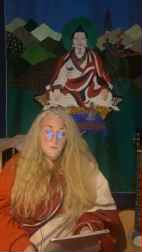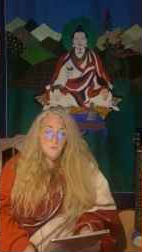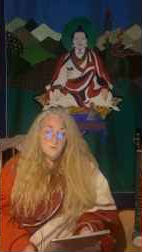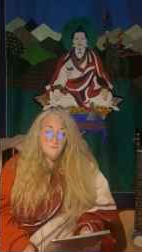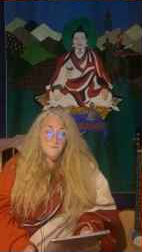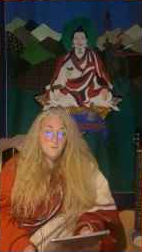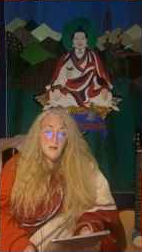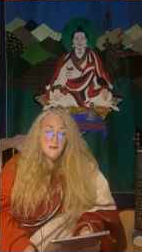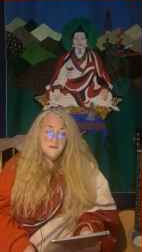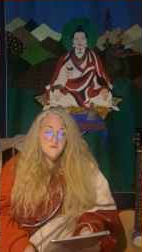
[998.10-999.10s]
From
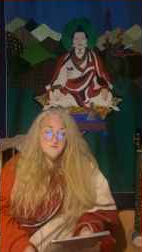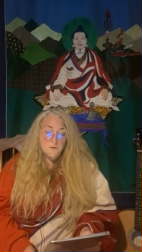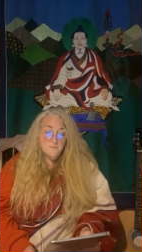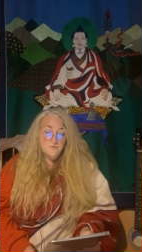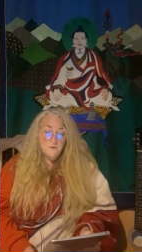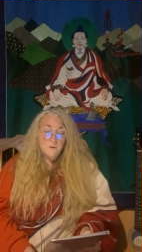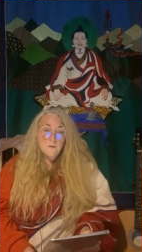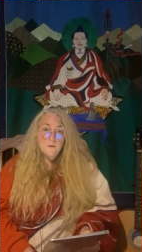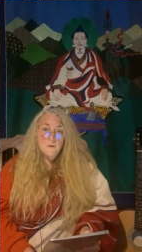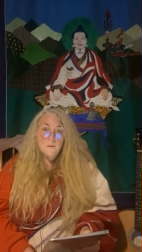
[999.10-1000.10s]
that description,
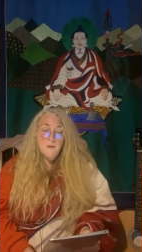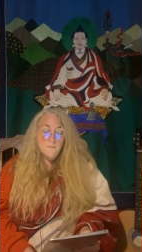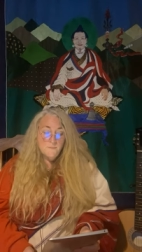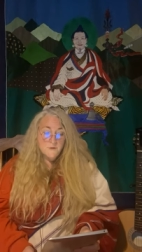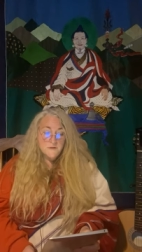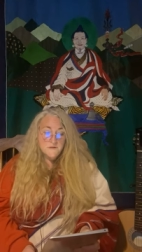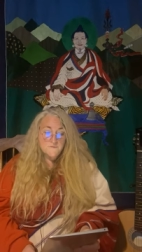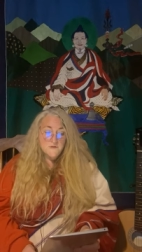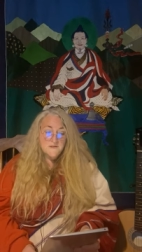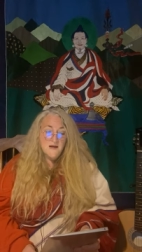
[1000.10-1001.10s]
the members of
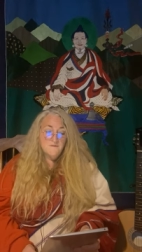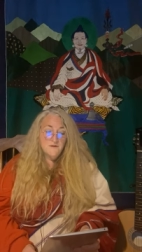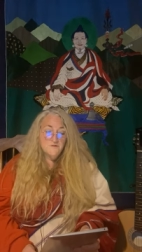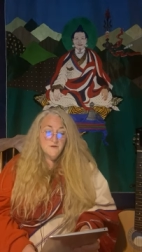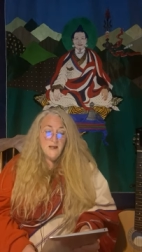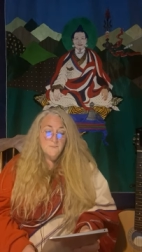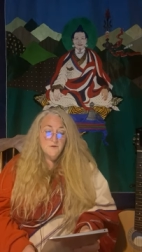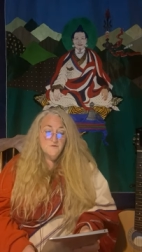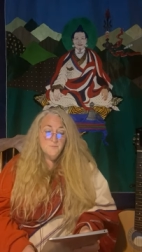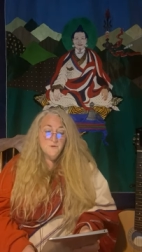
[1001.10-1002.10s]
the Savage
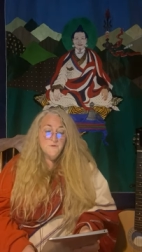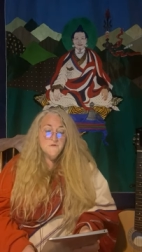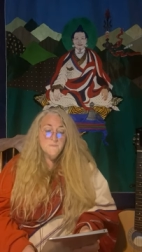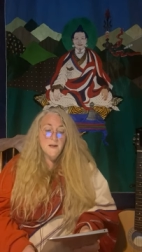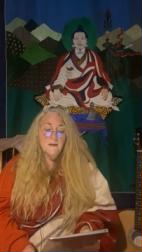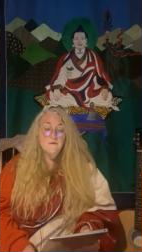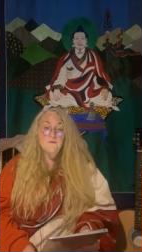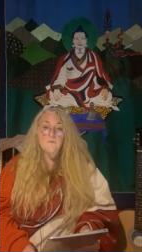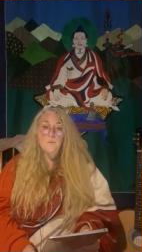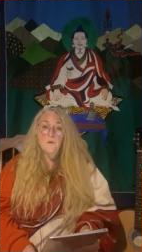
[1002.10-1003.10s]
Cabbage Blues
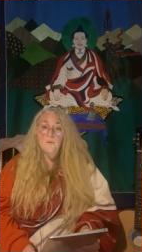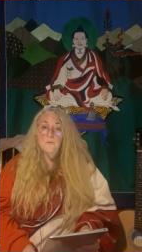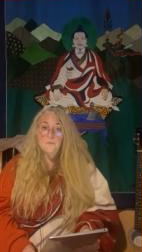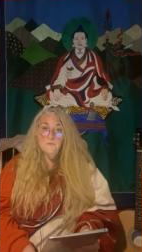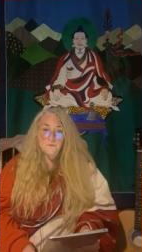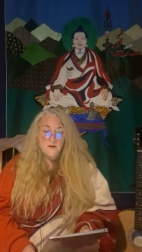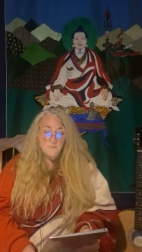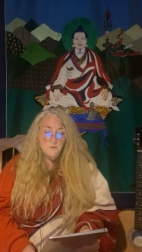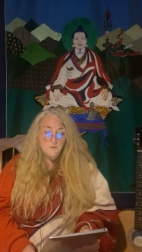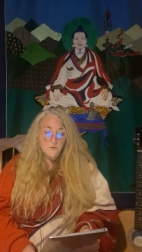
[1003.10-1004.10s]
Band were all
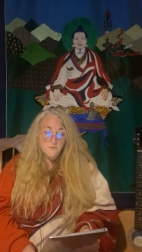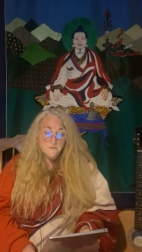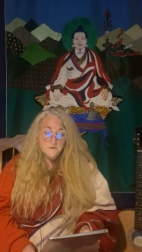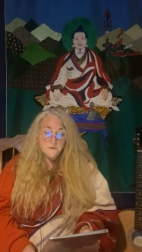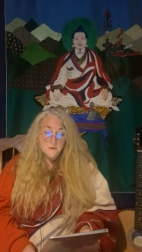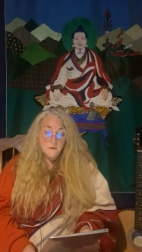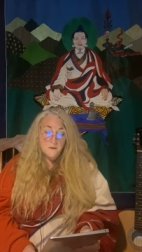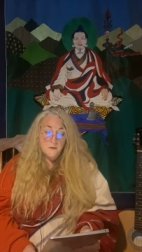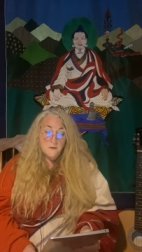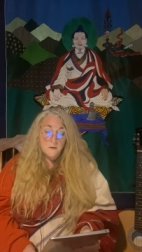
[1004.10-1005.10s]
debutantes
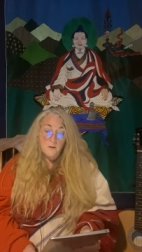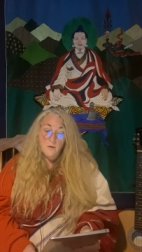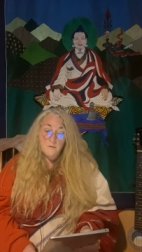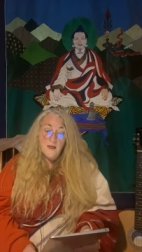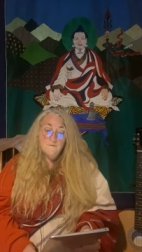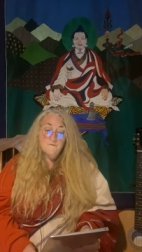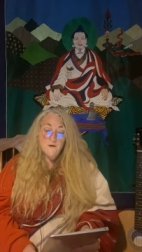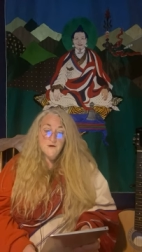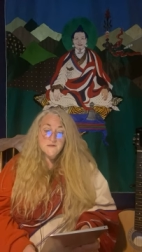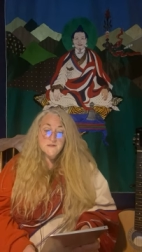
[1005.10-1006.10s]
on their
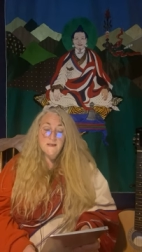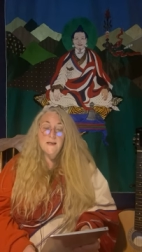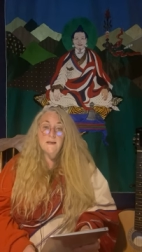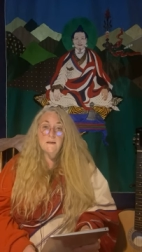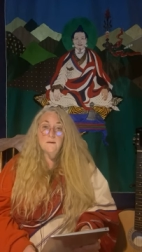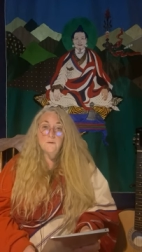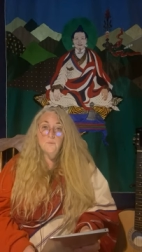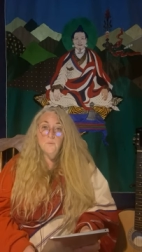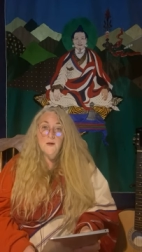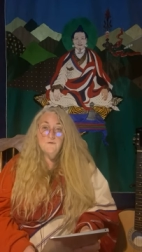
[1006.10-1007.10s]
first gig at
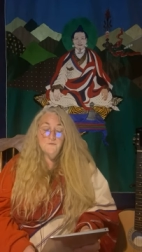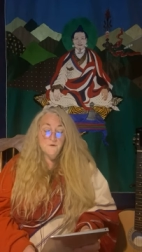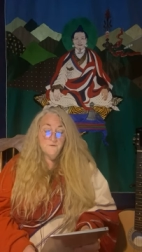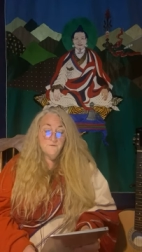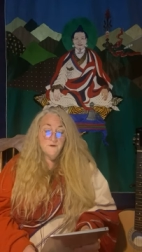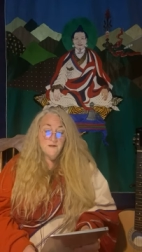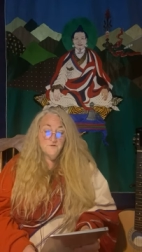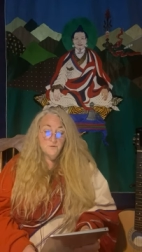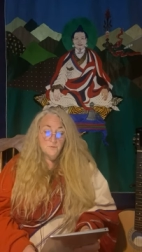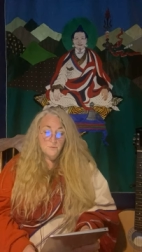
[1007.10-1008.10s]
Wayford
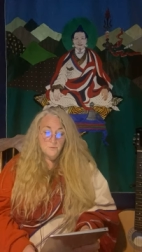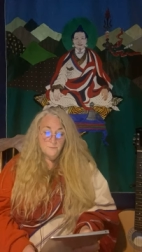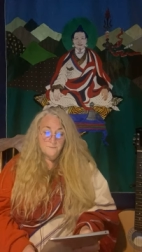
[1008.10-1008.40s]
Village Hall.